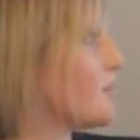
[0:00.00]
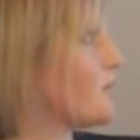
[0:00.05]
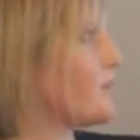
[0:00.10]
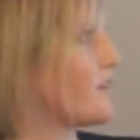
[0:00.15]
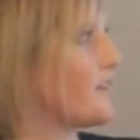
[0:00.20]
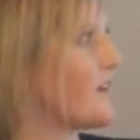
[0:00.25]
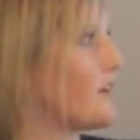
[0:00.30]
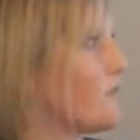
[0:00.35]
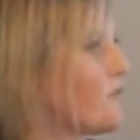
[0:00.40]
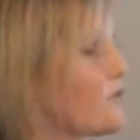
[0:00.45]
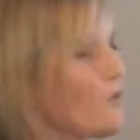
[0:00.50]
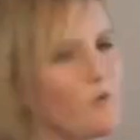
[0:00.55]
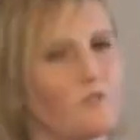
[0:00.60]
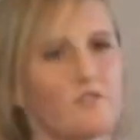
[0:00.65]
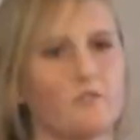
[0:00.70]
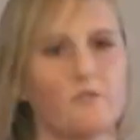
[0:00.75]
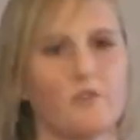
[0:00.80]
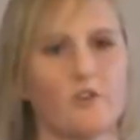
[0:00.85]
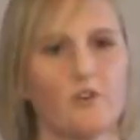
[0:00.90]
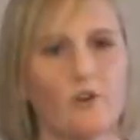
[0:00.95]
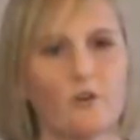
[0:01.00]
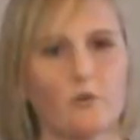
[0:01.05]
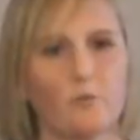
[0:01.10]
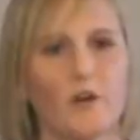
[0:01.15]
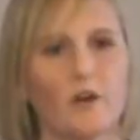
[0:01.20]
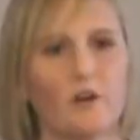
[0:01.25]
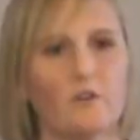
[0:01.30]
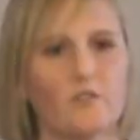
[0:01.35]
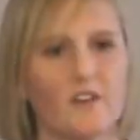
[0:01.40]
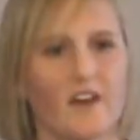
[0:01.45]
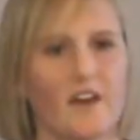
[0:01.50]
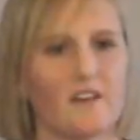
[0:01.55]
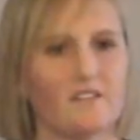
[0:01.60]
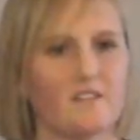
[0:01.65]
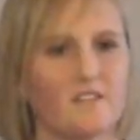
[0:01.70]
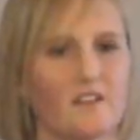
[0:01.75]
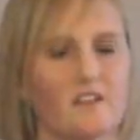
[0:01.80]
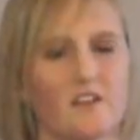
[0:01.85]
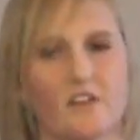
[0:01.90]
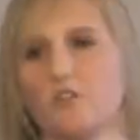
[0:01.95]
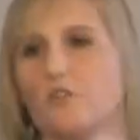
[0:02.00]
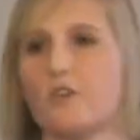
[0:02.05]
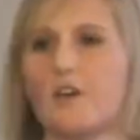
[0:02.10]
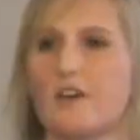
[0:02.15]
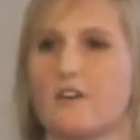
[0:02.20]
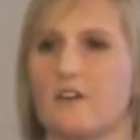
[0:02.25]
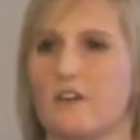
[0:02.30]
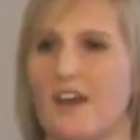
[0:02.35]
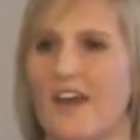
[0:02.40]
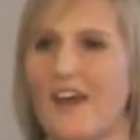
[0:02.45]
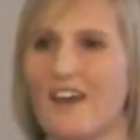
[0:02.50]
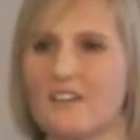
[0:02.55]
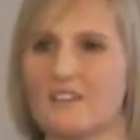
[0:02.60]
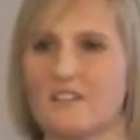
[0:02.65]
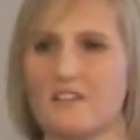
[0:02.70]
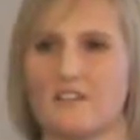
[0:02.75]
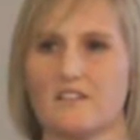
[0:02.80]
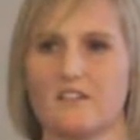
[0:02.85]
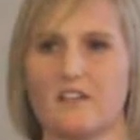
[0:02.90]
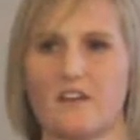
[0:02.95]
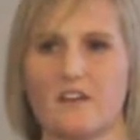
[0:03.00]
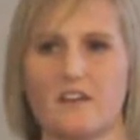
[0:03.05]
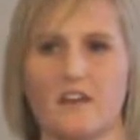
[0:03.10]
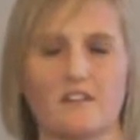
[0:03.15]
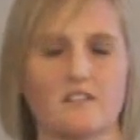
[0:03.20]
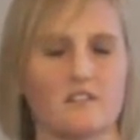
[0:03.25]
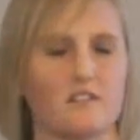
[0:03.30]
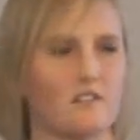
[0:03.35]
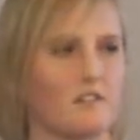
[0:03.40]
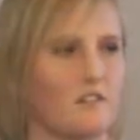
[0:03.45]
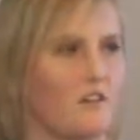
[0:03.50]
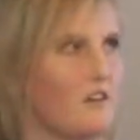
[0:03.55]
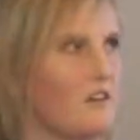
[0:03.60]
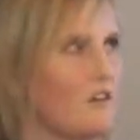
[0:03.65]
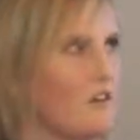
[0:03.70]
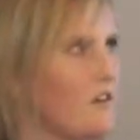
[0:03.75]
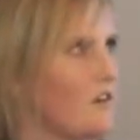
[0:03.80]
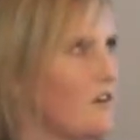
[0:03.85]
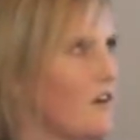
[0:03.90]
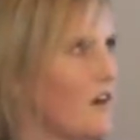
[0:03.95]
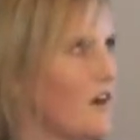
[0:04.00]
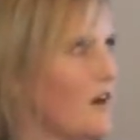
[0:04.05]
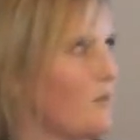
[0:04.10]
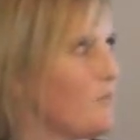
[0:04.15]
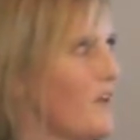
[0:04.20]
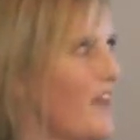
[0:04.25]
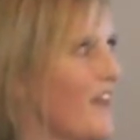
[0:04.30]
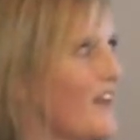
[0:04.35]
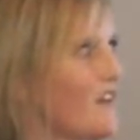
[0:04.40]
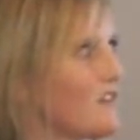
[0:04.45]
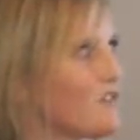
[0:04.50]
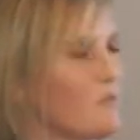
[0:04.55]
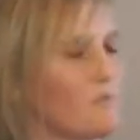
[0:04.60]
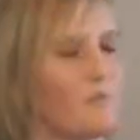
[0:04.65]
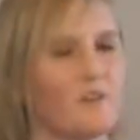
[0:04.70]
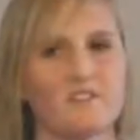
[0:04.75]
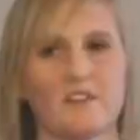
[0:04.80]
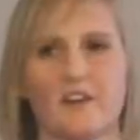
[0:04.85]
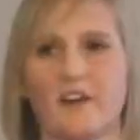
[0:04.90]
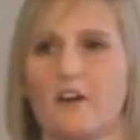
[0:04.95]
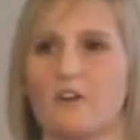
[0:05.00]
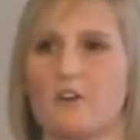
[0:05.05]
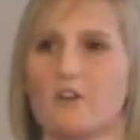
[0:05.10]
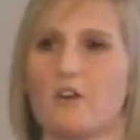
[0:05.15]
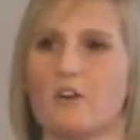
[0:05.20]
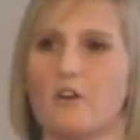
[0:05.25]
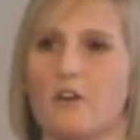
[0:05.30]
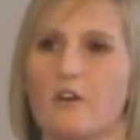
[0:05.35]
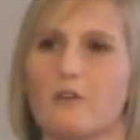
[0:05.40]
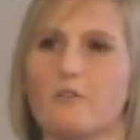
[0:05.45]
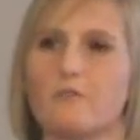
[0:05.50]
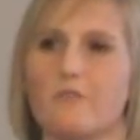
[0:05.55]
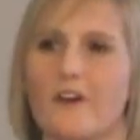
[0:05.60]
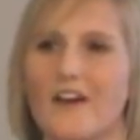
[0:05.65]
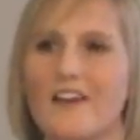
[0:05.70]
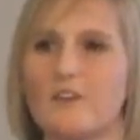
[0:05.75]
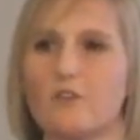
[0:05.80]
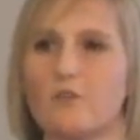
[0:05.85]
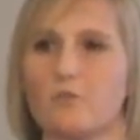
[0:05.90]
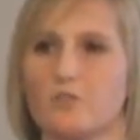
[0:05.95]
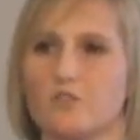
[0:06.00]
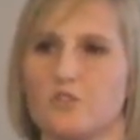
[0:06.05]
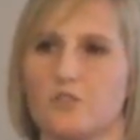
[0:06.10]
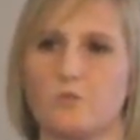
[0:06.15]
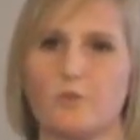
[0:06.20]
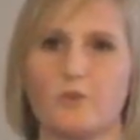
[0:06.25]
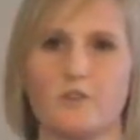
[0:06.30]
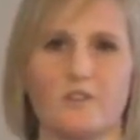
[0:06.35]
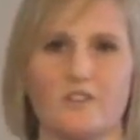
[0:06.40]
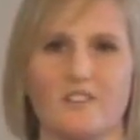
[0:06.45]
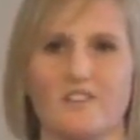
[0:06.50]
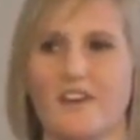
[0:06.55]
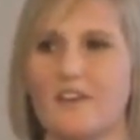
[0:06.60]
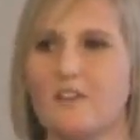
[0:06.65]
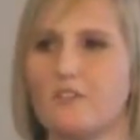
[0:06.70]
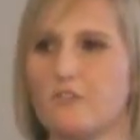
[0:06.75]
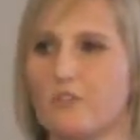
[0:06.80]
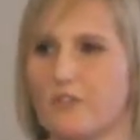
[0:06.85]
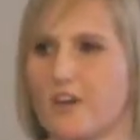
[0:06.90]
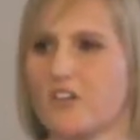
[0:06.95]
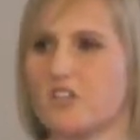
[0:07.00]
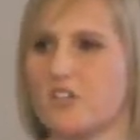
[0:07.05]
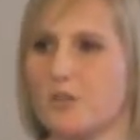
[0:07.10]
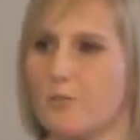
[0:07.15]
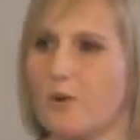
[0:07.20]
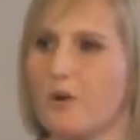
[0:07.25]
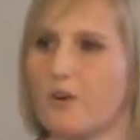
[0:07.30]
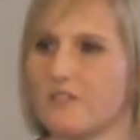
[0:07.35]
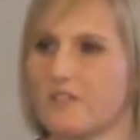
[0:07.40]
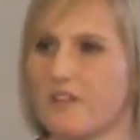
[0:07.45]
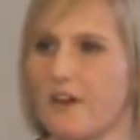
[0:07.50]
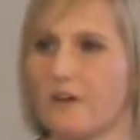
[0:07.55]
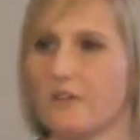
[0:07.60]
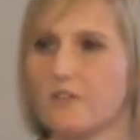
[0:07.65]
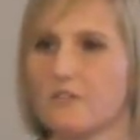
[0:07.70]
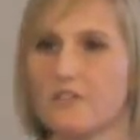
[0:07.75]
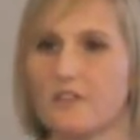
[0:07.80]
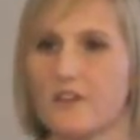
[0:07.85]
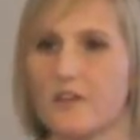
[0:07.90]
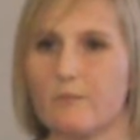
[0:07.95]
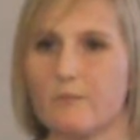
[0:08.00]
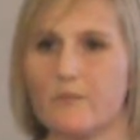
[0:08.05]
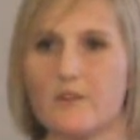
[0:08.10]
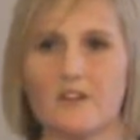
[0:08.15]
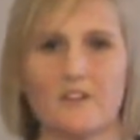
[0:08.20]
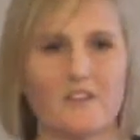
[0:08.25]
But then, of course, if you're not aware of the asset and you cannot access that asset, heirs are missing out on a lot of value which you would intend to actually pass down to them.